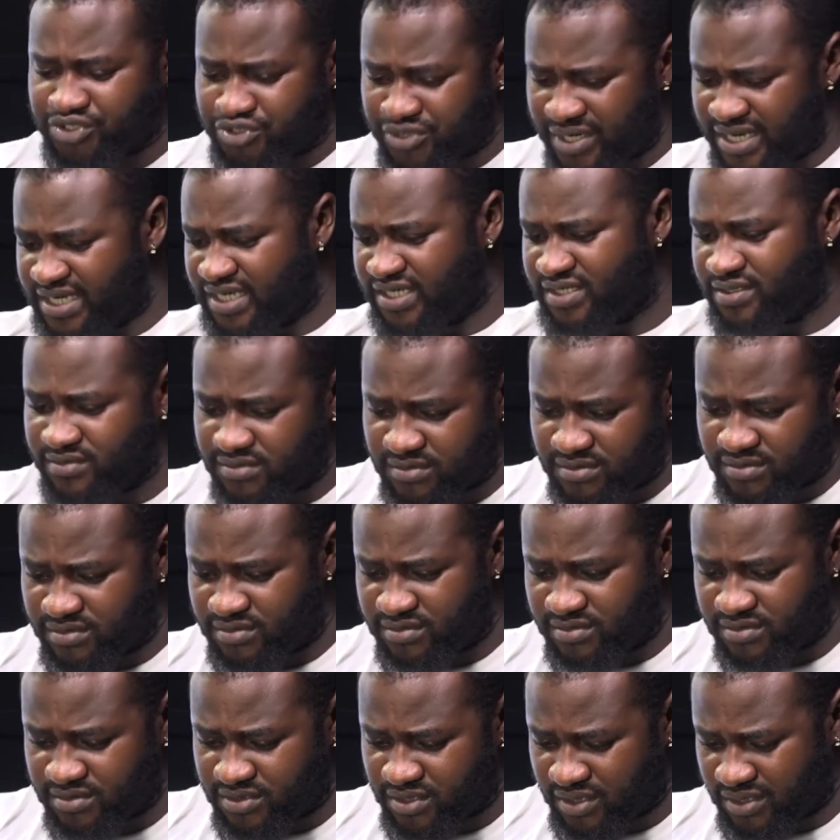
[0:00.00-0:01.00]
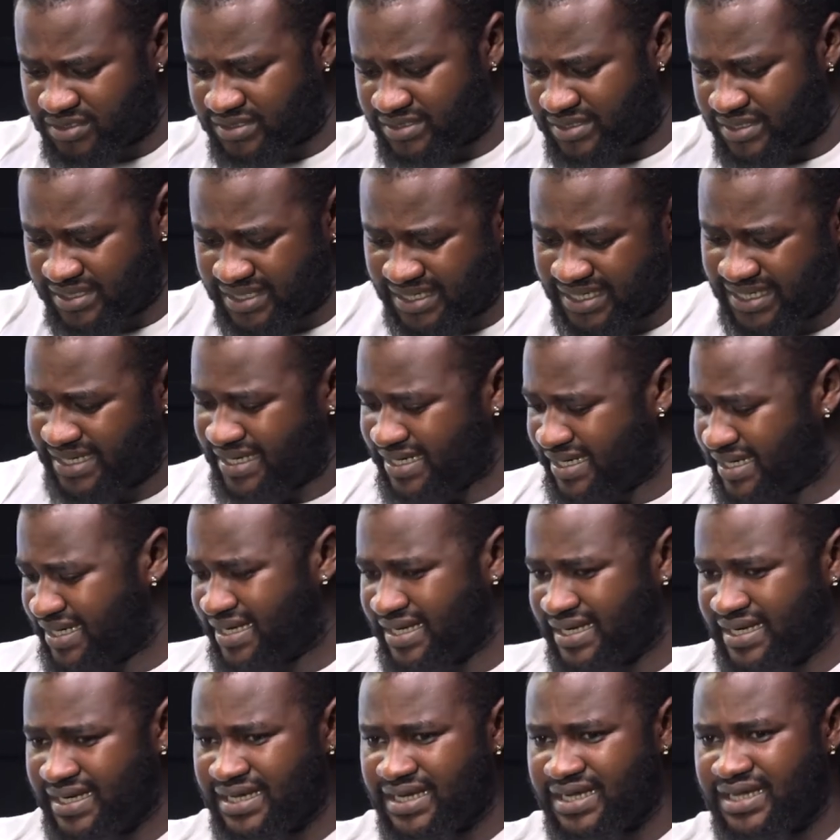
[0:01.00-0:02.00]
training does
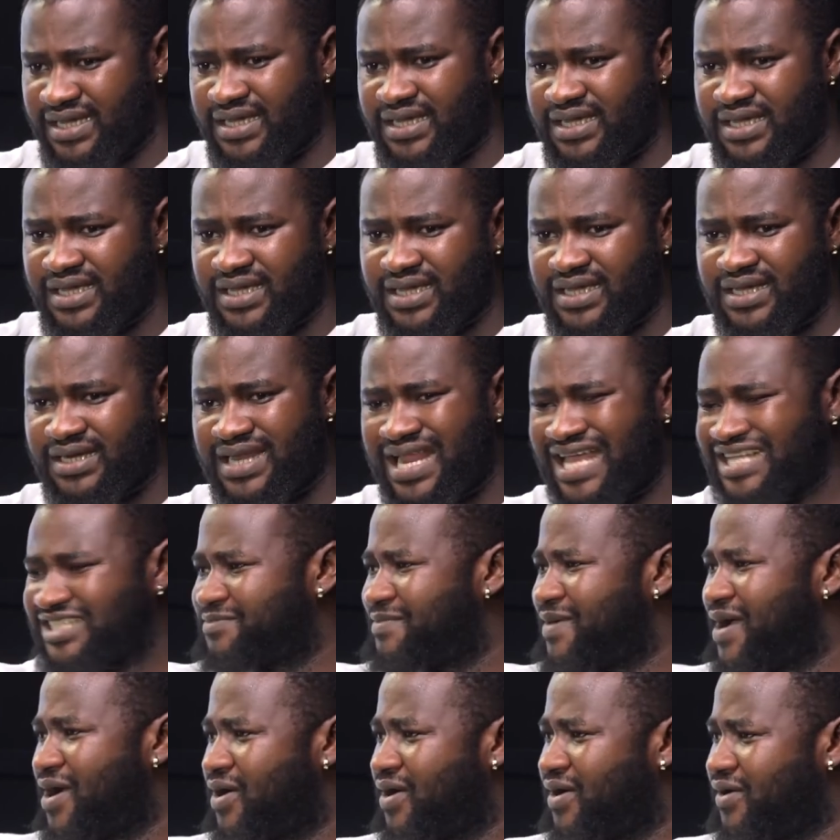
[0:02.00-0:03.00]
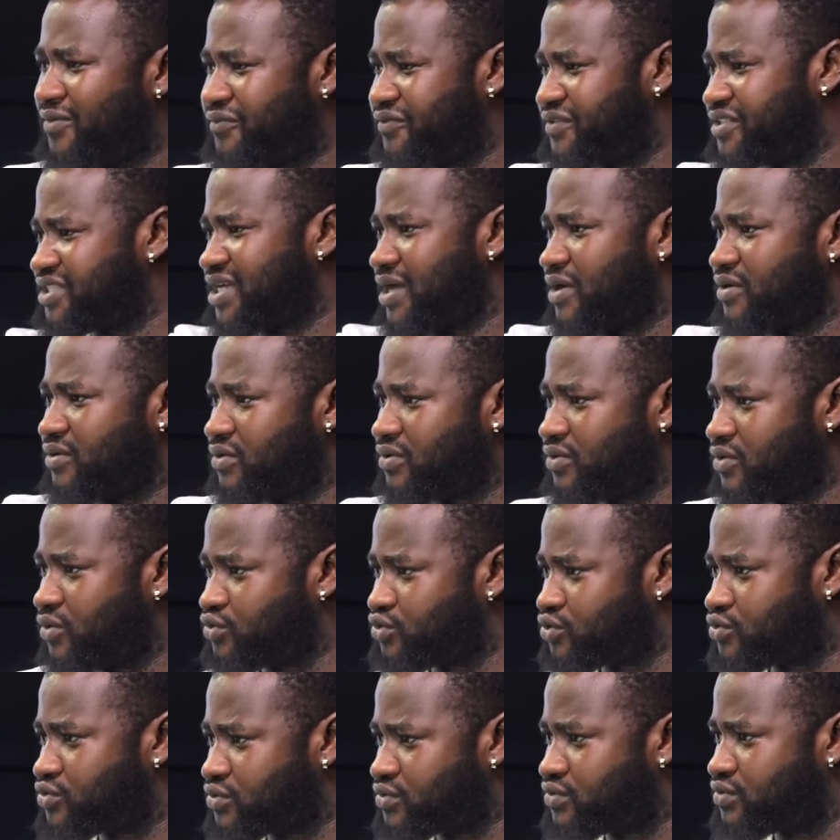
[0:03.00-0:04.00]
a last mile official go
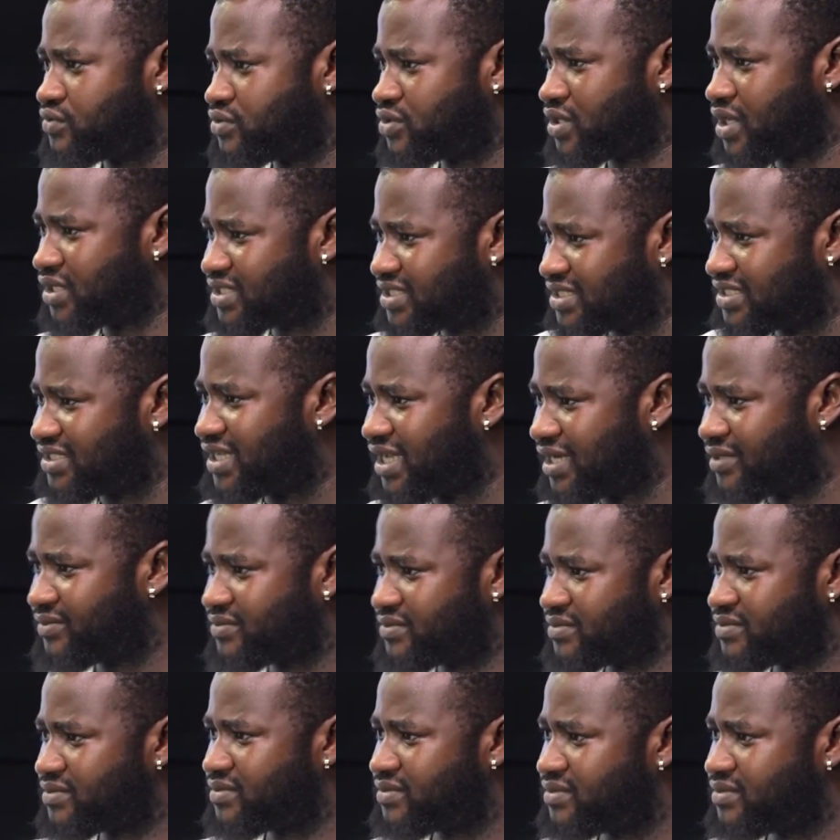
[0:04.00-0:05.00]
through? Nothing now.